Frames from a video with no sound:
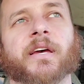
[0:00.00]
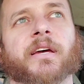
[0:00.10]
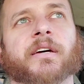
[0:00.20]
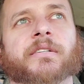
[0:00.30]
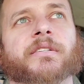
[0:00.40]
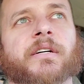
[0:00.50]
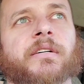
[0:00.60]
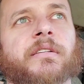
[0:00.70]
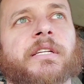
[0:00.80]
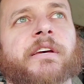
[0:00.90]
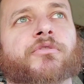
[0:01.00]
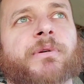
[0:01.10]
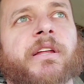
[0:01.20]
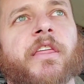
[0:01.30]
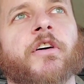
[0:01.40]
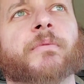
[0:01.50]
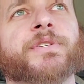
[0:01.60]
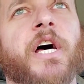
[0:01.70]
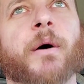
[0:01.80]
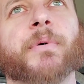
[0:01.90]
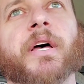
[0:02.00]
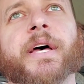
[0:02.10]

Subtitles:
and giving me the thumbs up.